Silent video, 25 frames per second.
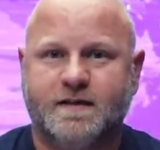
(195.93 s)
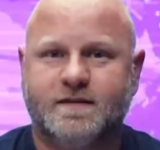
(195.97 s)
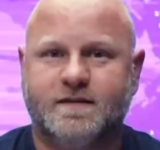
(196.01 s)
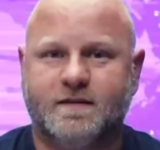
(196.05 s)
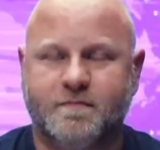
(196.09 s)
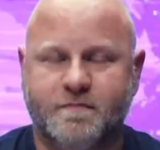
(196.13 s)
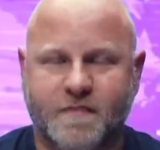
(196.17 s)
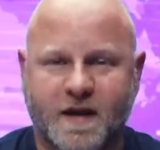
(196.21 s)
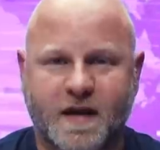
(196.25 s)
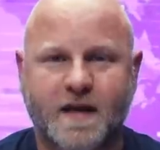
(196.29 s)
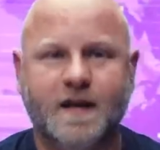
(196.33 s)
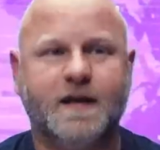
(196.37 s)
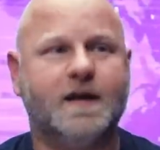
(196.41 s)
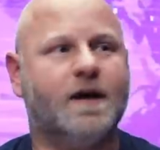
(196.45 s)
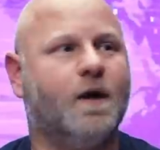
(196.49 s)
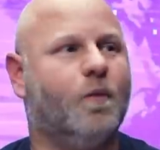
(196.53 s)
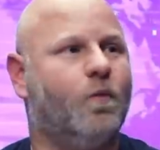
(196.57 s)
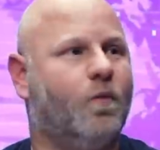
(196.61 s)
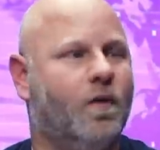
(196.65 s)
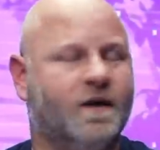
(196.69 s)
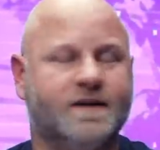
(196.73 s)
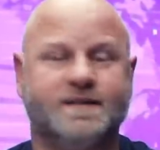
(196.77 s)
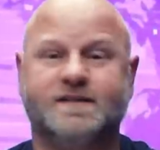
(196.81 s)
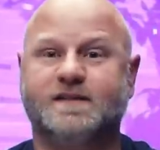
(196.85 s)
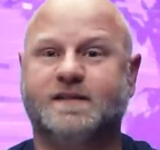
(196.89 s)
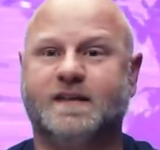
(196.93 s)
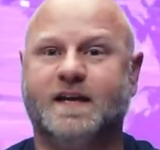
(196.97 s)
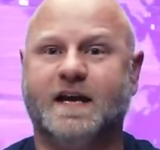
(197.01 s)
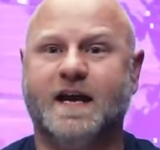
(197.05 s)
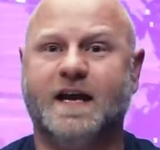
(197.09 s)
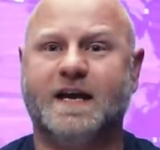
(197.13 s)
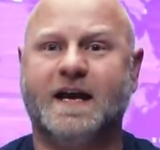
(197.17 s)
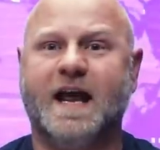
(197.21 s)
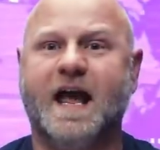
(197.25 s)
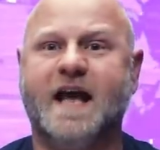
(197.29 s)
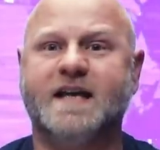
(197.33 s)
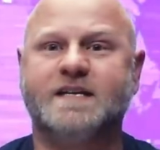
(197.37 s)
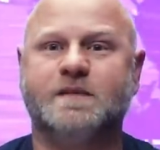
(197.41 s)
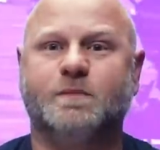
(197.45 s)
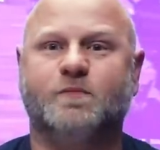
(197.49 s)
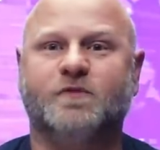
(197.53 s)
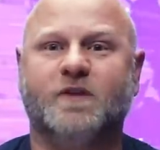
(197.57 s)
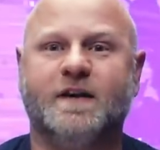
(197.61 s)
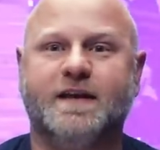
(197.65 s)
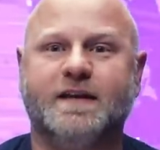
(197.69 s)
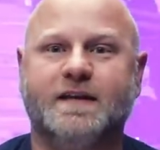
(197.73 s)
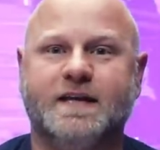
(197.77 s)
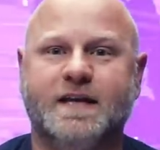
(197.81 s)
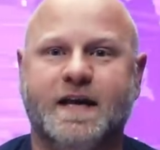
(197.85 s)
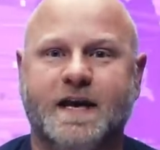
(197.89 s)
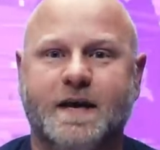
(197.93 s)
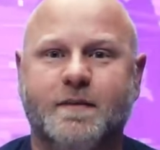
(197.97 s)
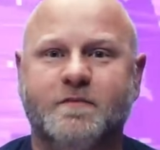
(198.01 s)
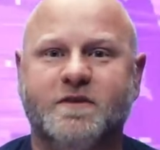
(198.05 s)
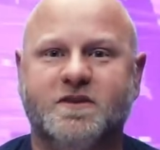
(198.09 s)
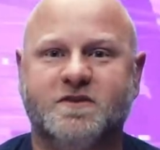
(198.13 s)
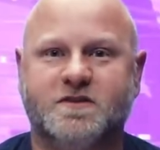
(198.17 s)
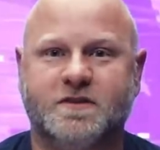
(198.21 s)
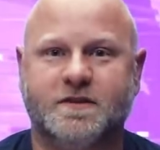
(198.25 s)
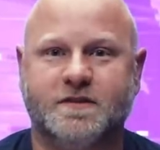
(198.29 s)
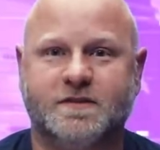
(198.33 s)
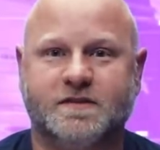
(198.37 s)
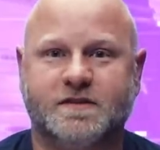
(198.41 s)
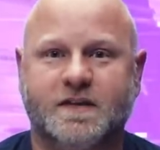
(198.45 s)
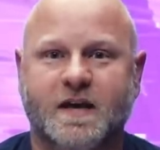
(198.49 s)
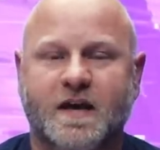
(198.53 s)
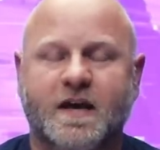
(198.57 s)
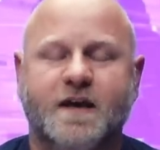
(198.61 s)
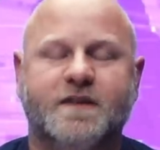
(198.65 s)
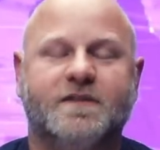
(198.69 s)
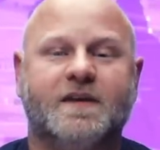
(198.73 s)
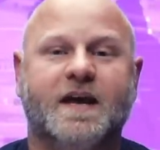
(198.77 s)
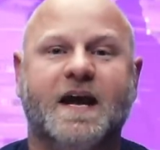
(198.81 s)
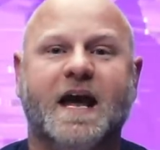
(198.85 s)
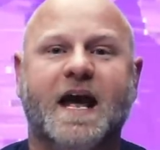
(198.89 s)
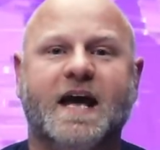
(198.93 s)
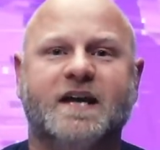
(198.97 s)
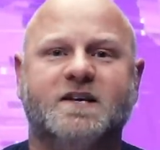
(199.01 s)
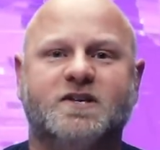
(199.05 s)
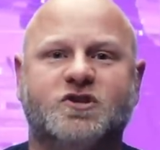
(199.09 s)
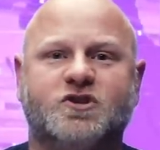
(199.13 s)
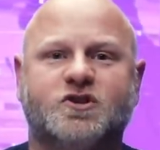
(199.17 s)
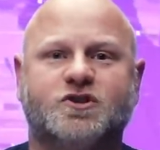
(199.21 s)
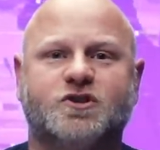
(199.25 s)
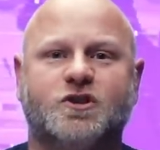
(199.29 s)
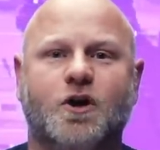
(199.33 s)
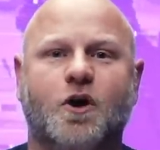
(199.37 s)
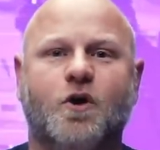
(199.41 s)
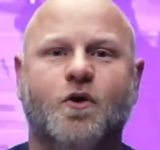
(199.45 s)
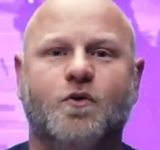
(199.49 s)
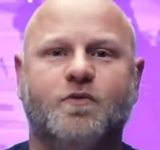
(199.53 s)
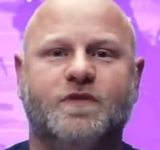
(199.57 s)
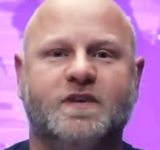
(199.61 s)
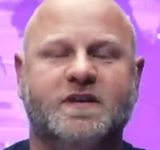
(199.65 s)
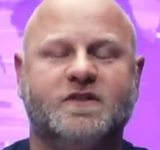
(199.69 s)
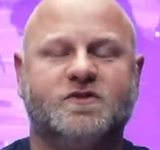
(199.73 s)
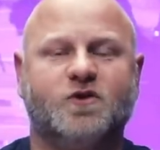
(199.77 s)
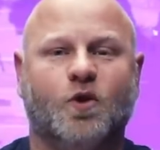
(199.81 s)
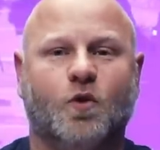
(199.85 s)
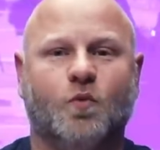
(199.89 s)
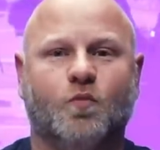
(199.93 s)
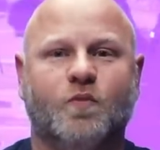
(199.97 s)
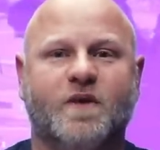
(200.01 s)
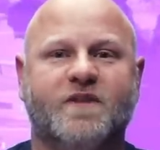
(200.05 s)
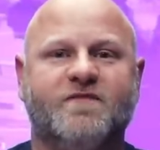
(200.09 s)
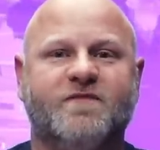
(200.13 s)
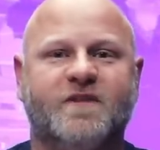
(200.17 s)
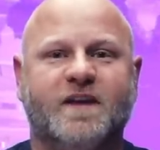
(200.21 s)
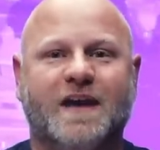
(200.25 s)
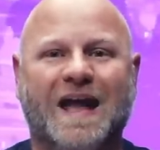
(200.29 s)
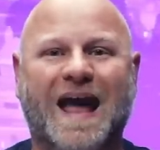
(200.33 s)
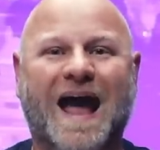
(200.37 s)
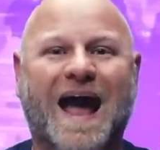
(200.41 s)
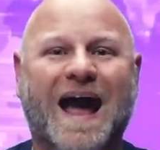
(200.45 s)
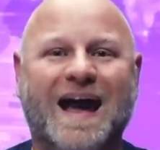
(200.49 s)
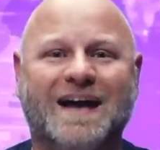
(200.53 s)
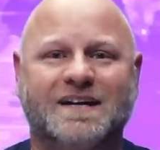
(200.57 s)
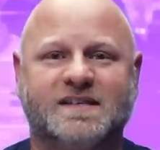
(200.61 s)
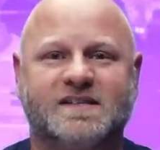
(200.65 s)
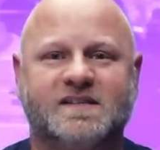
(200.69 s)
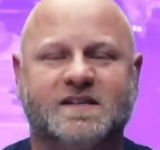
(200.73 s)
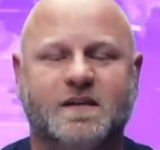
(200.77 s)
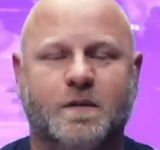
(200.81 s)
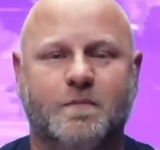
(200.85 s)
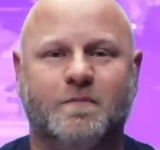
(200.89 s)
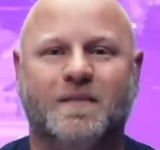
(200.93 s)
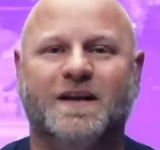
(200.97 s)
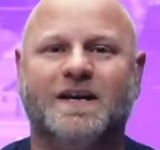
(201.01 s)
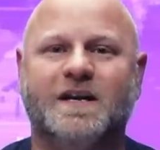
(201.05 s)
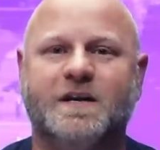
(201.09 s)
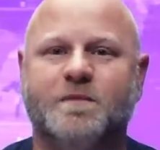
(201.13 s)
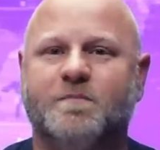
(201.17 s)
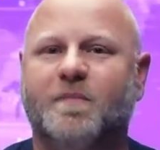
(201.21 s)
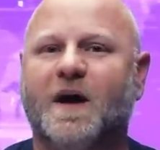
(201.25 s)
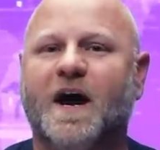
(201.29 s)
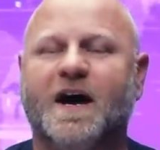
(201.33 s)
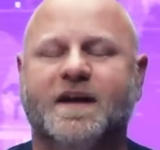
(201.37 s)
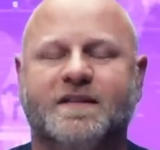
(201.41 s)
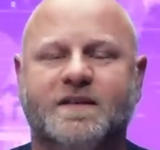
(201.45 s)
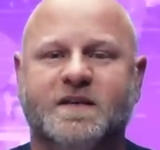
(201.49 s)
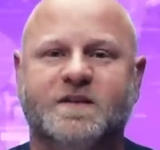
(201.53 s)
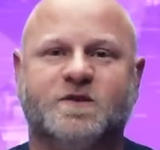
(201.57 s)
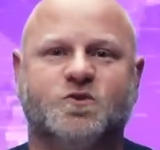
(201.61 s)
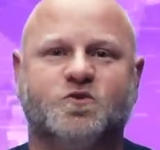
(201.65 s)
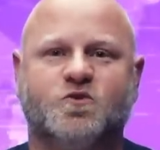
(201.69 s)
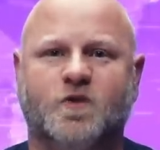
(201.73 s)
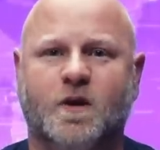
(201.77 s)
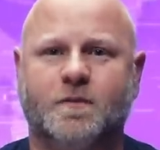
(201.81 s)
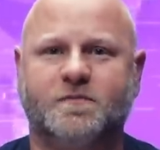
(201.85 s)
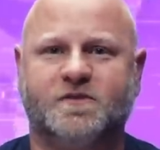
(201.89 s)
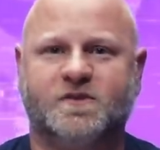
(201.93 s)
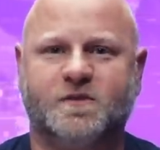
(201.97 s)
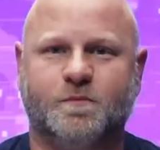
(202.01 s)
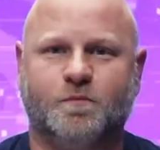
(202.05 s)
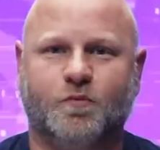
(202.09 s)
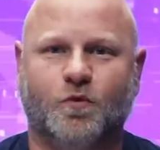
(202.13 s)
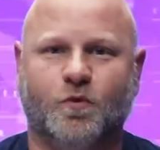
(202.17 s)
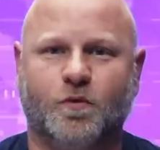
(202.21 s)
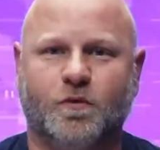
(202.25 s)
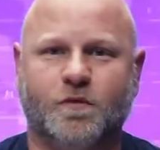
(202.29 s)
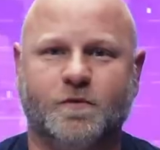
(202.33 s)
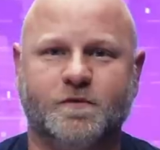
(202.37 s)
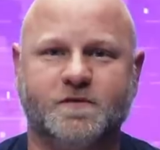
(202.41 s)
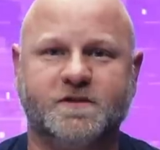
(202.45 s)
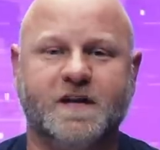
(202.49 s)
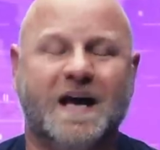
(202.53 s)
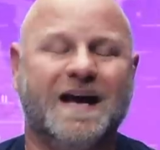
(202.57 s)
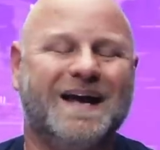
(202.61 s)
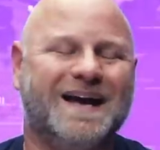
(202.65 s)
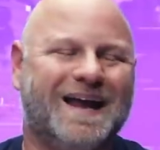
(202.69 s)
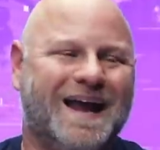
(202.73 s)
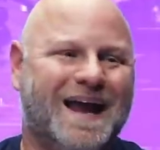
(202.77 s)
The media once again had to play the images. They had to show these horrific acts committed by these Trump supporters.